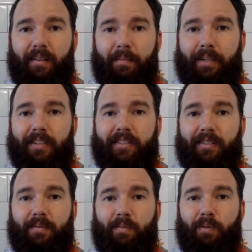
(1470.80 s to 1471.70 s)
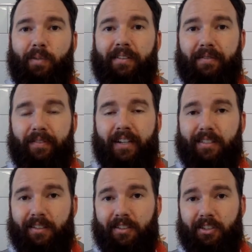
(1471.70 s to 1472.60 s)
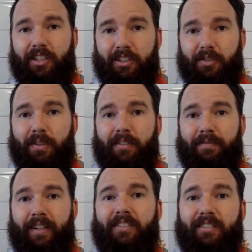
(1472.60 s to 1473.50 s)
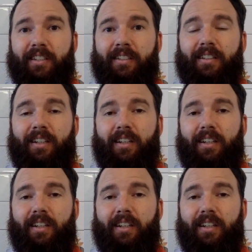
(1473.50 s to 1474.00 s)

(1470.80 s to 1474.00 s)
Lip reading: Because when we invest in this church, we are investing